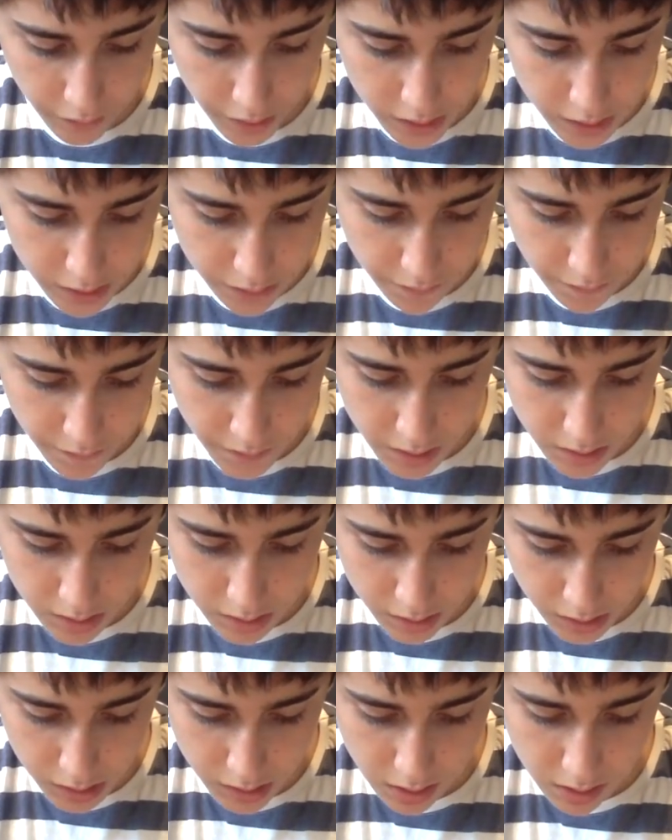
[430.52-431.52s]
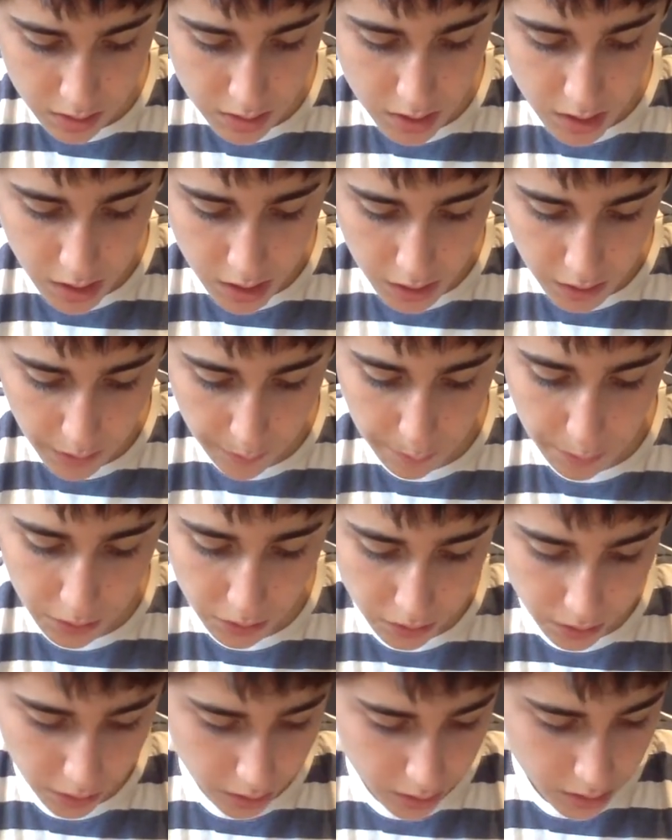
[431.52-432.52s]
reached for his clothes. He
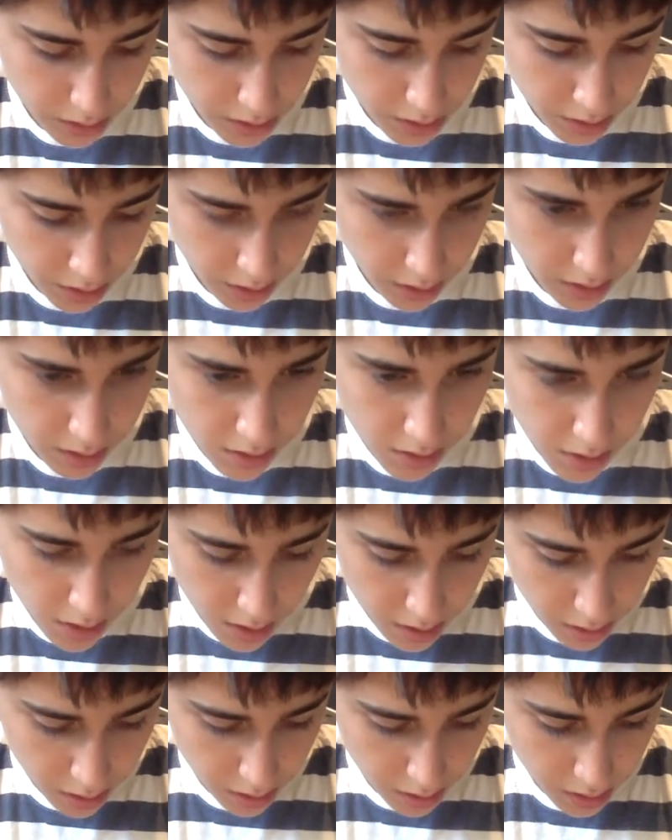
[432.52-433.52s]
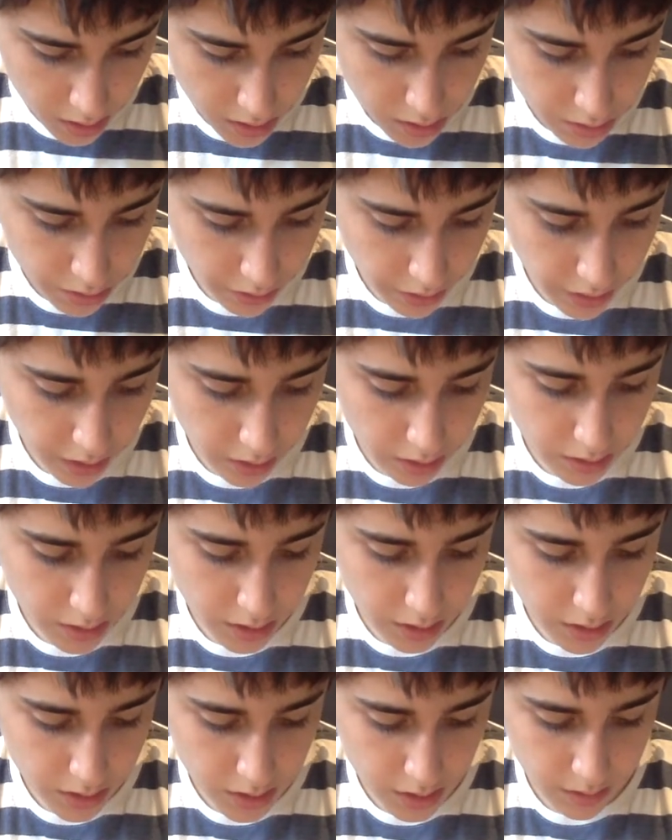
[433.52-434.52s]
pulled on his shirt, then his
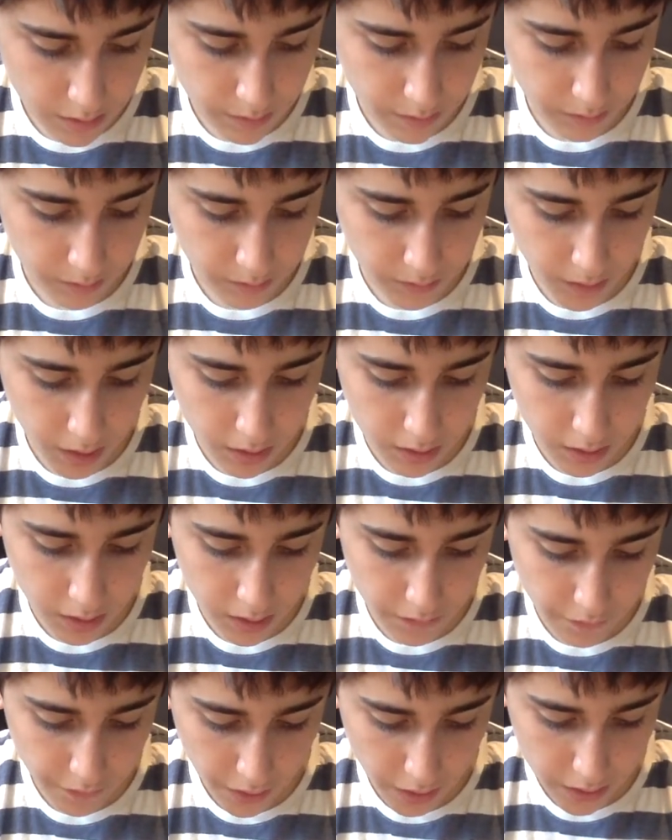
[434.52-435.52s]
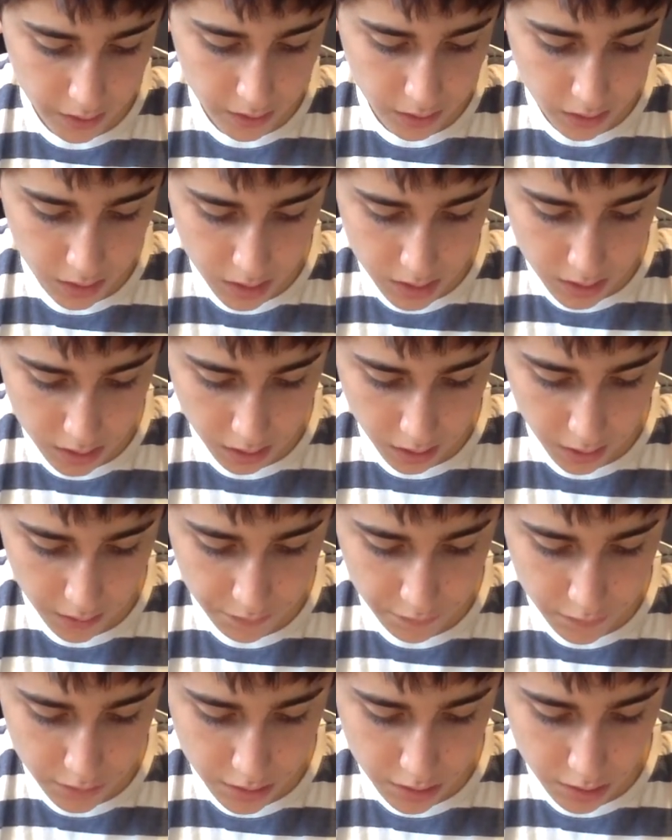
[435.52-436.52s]
trousers, and then finally his
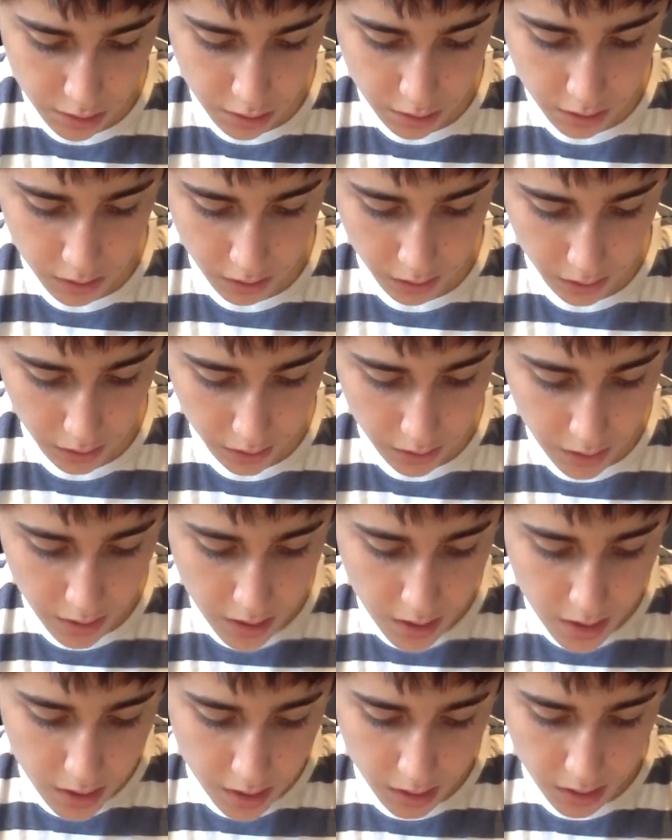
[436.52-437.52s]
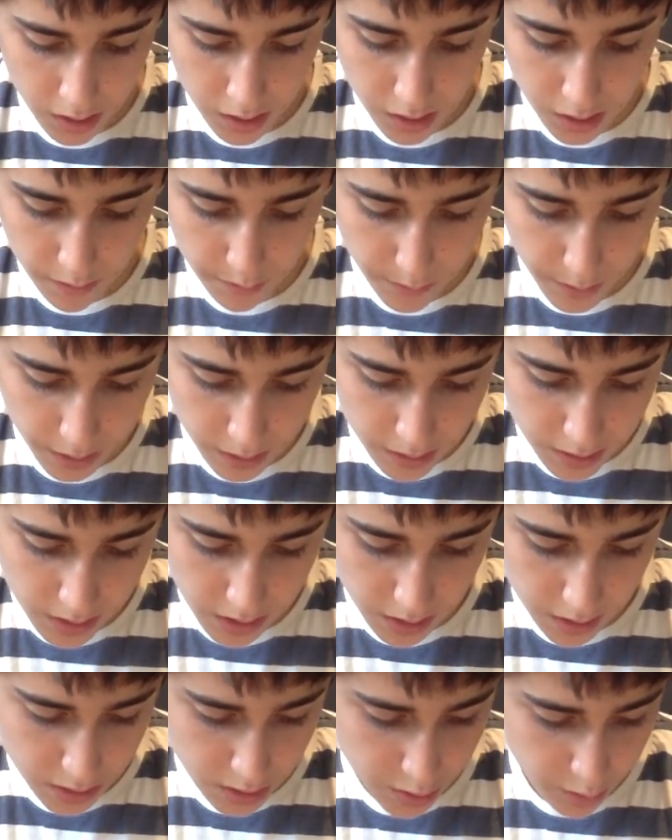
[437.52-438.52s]
left stocking. The heat made his
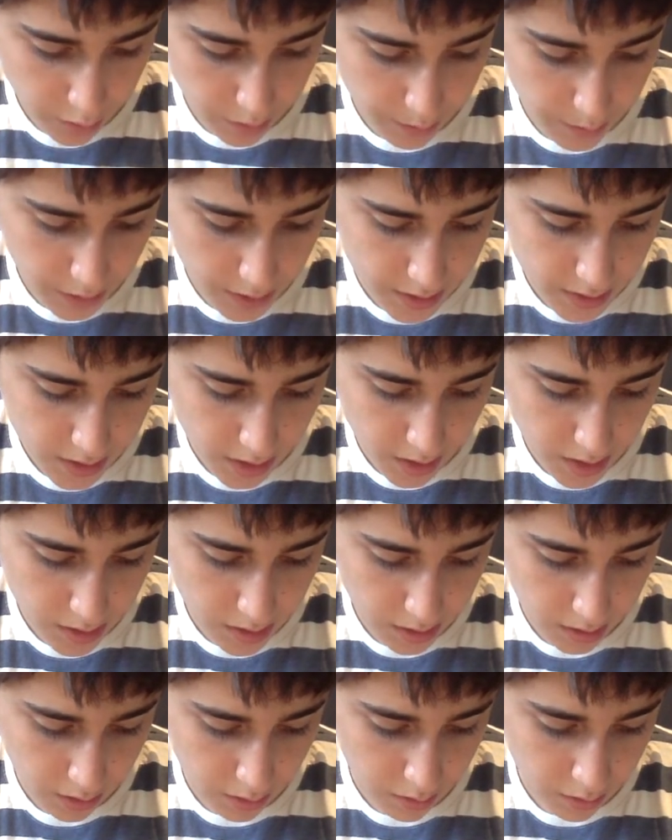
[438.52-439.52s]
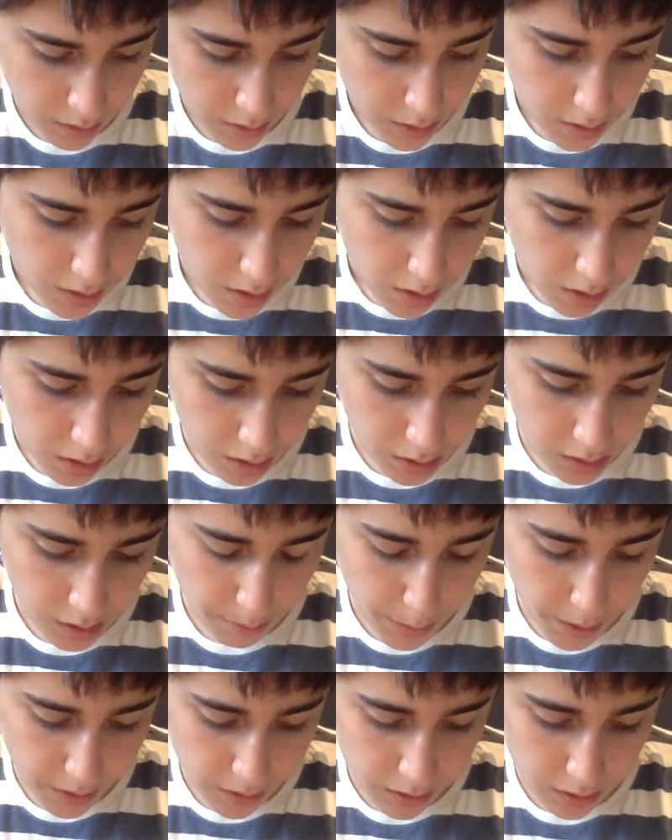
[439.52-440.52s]
head swim. He sat down on the
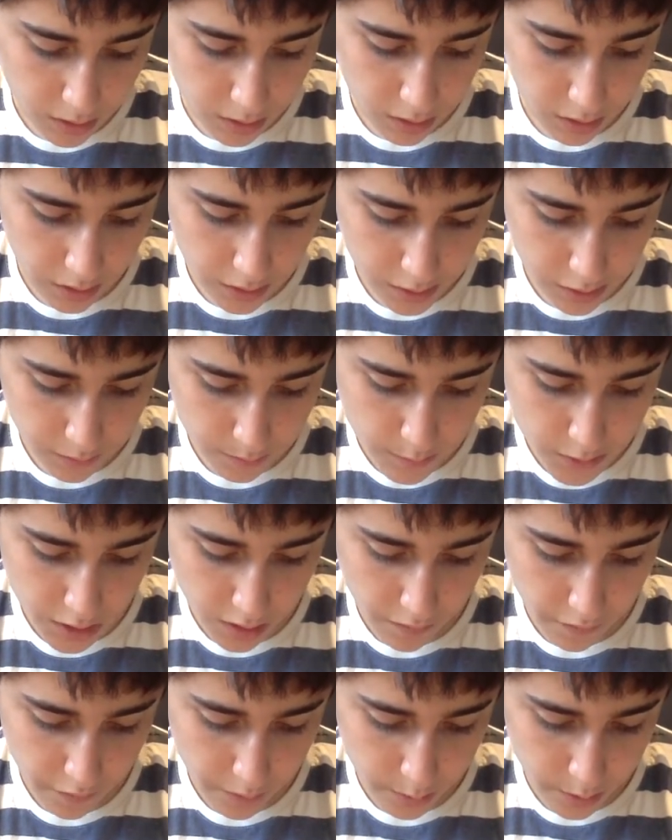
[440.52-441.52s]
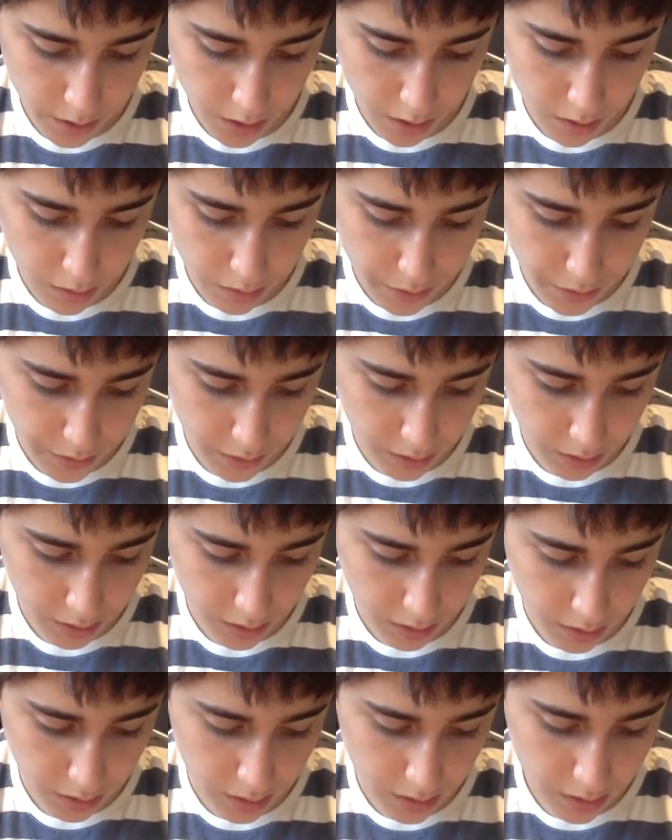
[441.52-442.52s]
bed to collect himself, and without
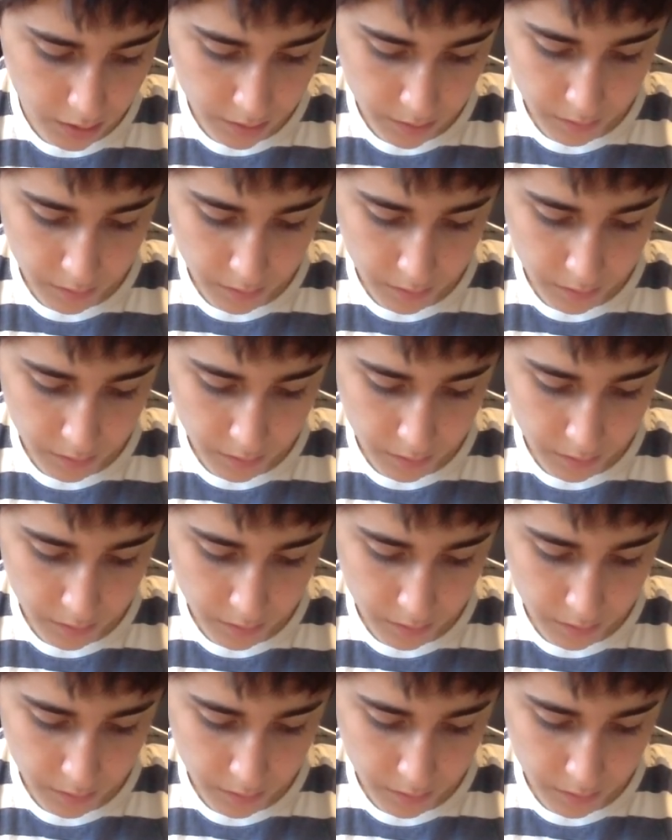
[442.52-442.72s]
thinking,